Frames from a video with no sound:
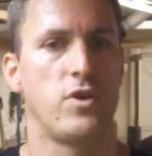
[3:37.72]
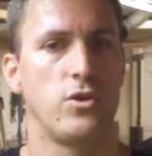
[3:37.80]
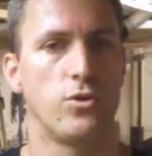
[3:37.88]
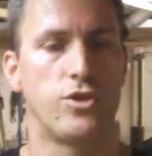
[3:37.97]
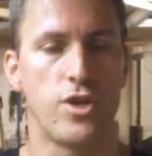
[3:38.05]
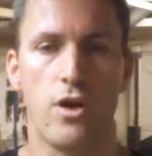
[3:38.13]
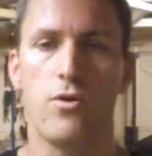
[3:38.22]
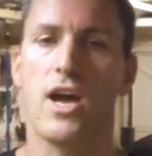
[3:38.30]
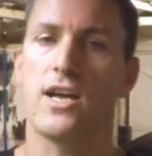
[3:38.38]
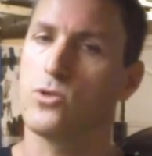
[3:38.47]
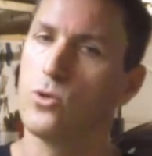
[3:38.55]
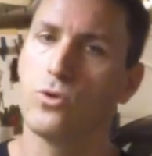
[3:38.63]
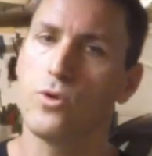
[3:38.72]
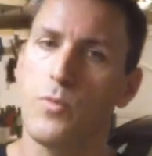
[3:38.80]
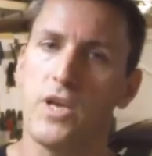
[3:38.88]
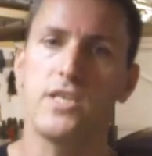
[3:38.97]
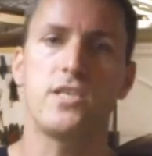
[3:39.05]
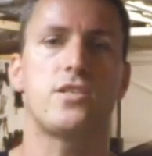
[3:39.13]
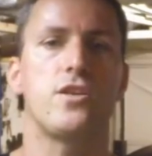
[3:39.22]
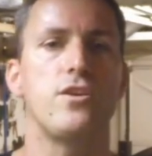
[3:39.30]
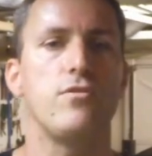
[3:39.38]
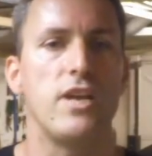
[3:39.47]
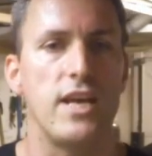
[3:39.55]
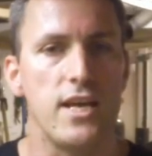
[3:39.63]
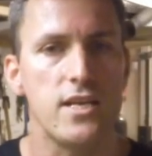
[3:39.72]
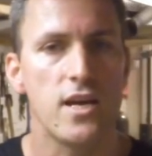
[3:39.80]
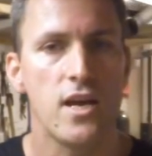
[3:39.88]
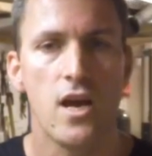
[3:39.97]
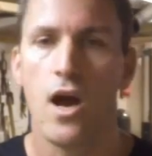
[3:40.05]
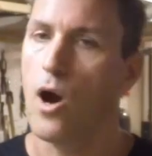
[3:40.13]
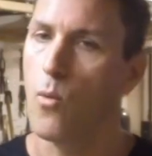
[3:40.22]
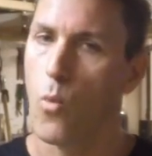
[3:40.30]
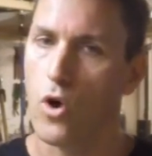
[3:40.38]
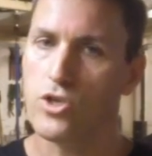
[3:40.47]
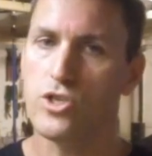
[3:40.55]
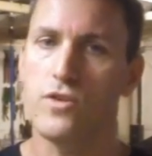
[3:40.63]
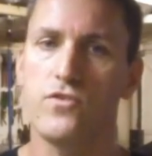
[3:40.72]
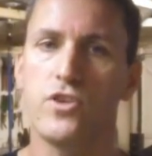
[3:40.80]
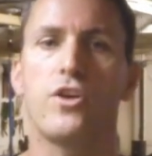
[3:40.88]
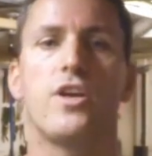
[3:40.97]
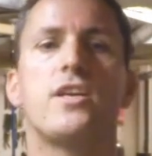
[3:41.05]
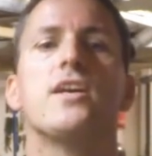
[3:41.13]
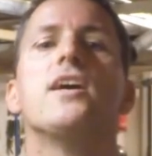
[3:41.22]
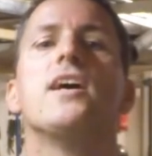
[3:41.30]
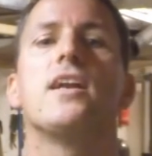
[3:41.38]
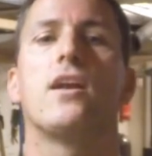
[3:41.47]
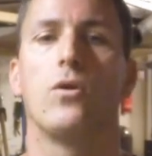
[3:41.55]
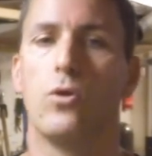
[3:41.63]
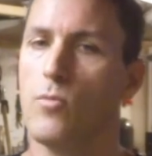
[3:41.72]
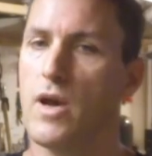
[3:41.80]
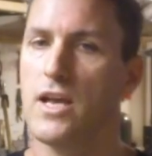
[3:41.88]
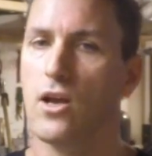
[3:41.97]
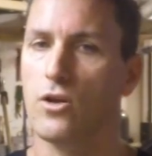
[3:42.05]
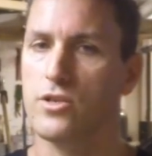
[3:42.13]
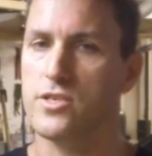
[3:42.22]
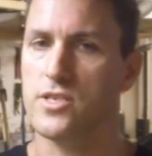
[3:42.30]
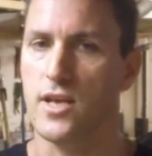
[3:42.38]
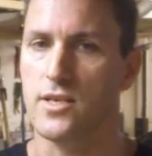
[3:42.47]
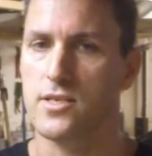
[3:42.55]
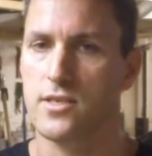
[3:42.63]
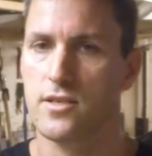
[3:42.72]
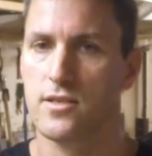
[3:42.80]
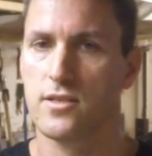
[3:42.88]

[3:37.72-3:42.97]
Your donor has all the pieces that you need, and once you've done it, it'll all make a lot of sense.